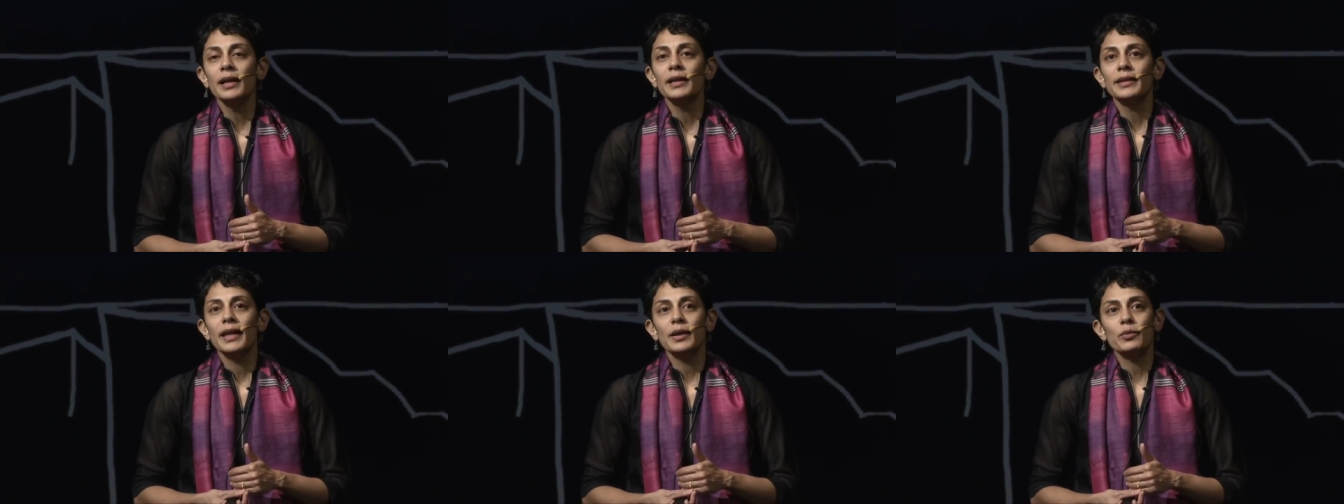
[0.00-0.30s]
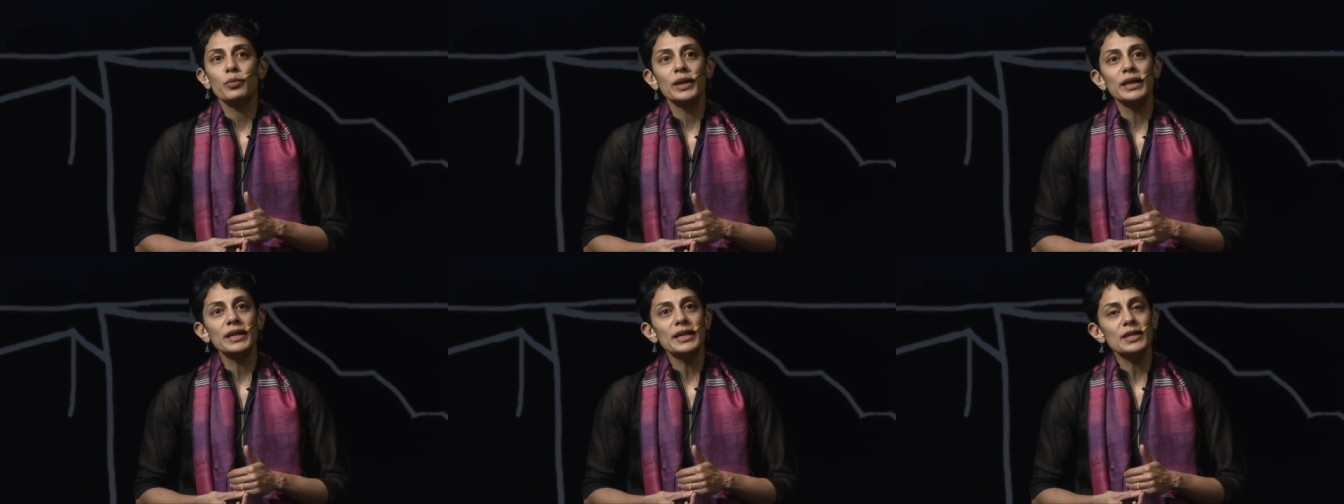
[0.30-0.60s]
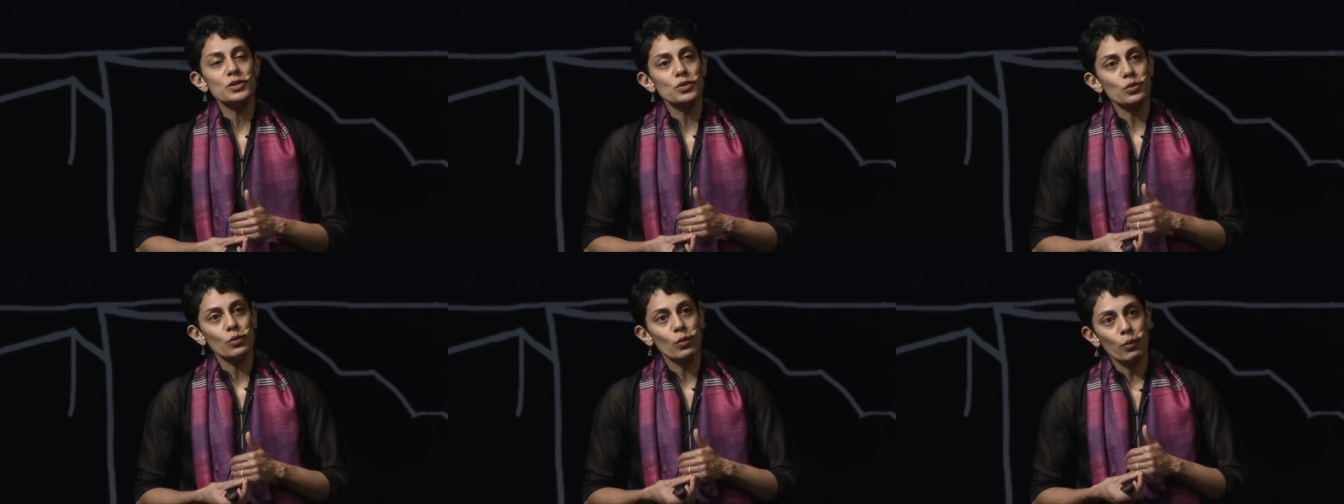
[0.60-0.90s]
that we
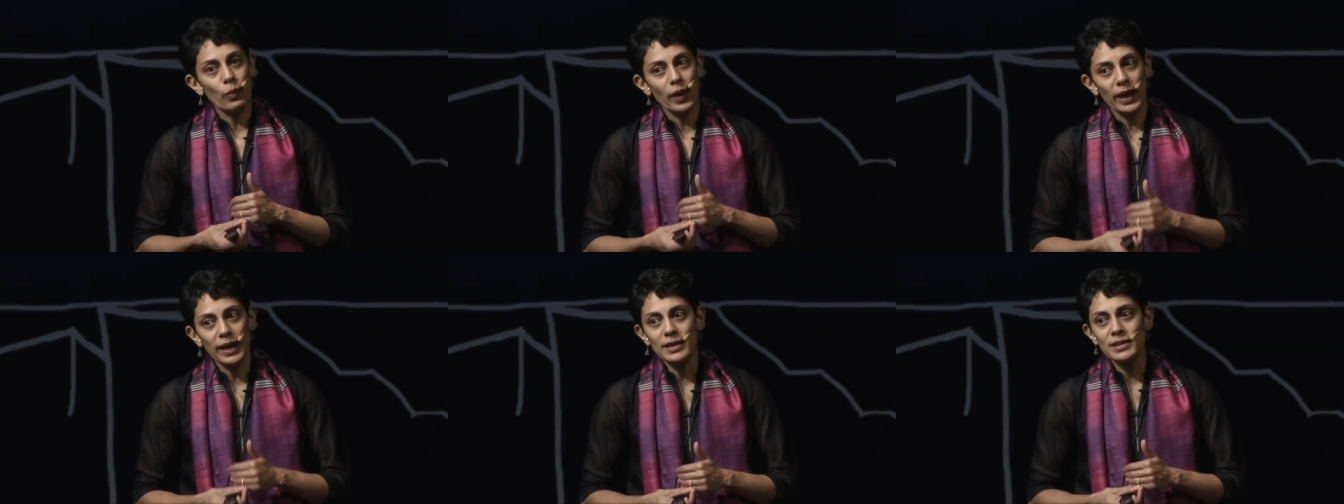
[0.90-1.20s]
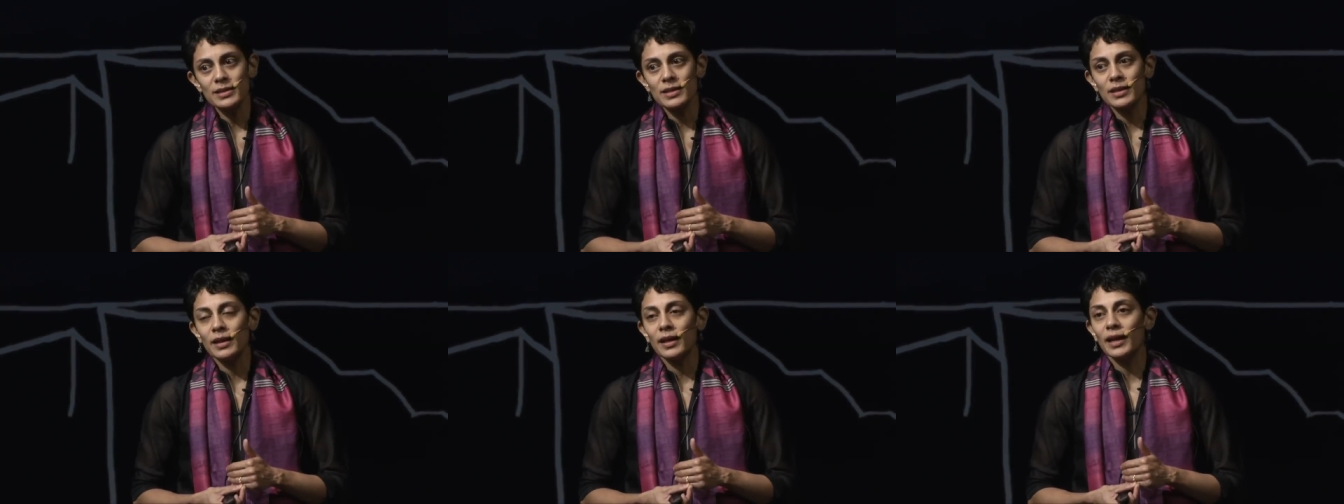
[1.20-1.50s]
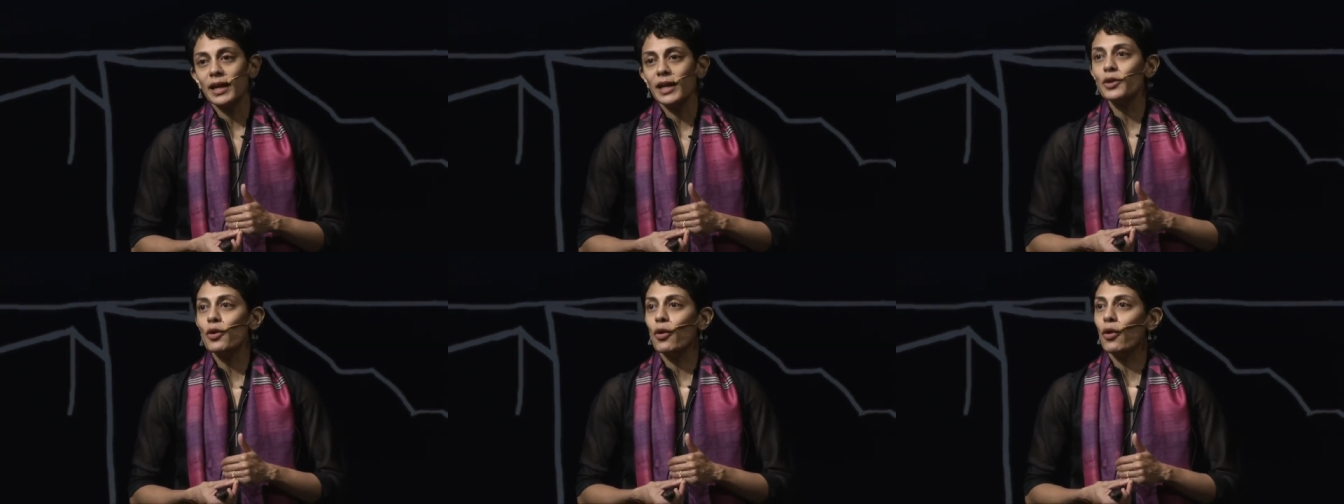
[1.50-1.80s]
need to wait
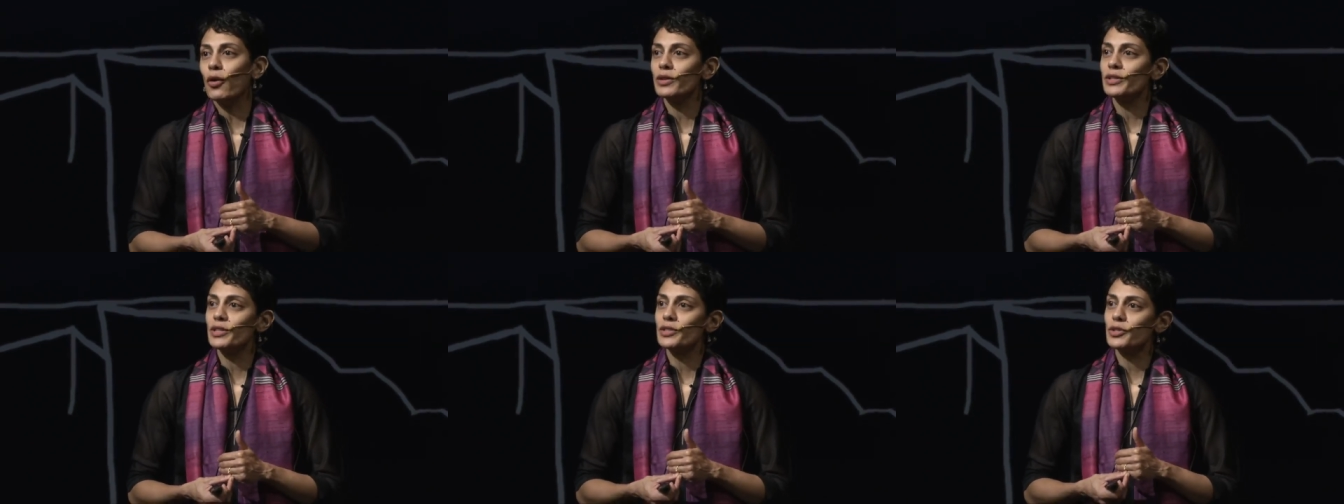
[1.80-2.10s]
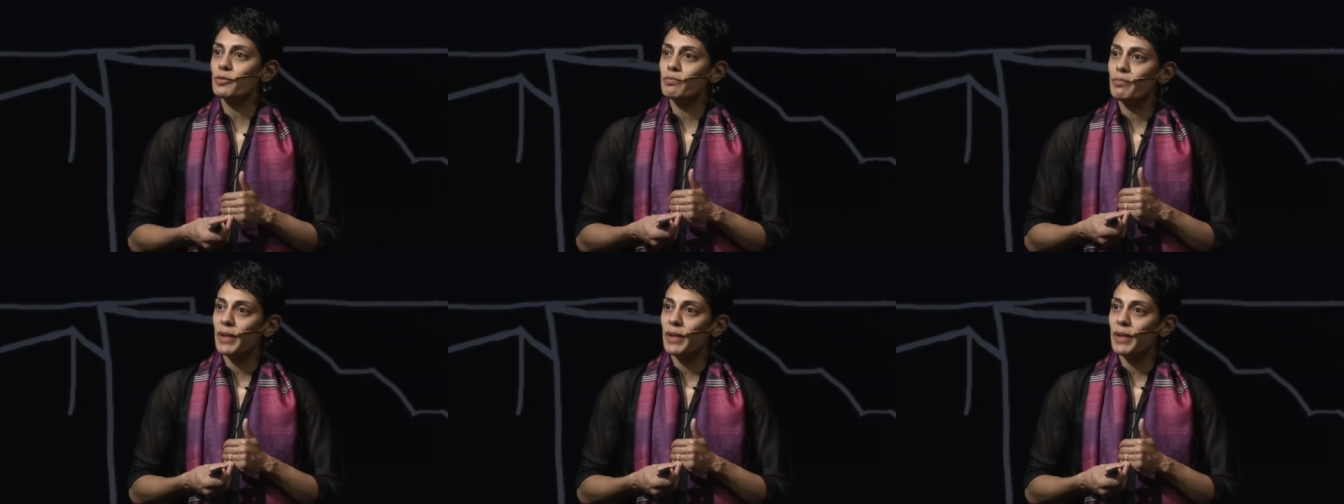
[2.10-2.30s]
in order to